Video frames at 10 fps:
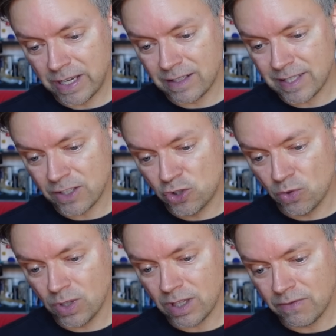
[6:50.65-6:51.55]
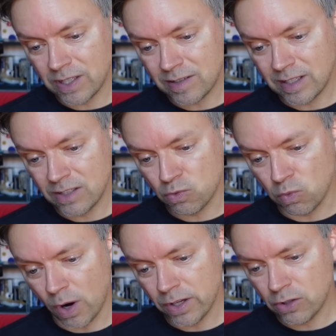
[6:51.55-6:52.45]
It says Jewel of the Seas
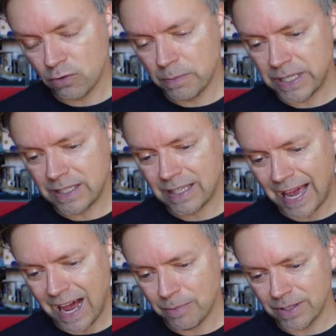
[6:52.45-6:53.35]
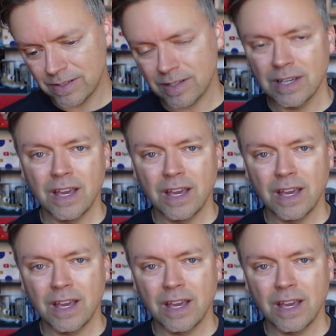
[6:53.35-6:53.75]
Royal Caribbean Cabins.